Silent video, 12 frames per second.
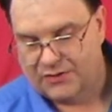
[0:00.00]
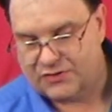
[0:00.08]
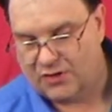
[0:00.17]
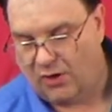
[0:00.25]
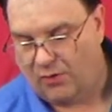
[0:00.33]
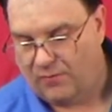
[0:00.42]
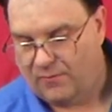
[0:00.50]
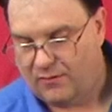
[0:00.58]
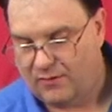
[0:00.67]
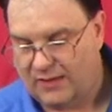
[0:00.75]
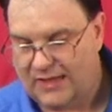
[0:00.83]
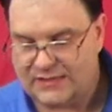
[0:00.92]
So
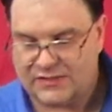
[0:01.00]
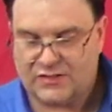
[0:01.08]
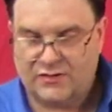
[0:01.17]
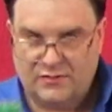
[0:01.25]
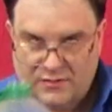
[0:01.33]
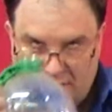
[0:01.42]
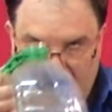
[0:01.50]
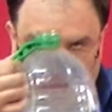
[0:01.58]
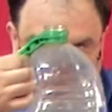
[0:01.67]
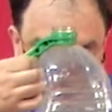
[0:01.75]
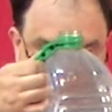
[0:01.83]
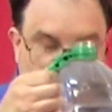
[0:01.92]
let's
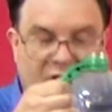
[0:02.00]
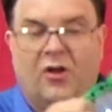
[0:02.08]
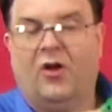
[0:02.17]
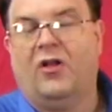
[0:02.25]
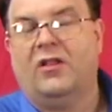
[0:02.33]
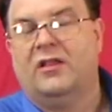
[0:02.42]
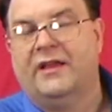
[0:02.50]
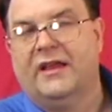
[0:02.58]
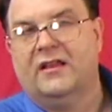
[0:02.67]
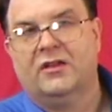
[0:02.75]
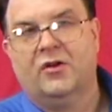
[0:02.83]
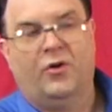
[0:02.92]
have some good old
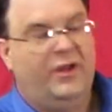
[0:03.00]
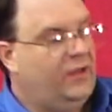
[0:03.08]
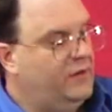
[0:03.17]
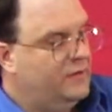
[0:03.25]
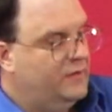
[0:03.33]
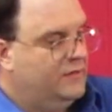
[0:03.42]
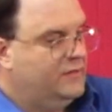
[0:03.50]
Illinoisan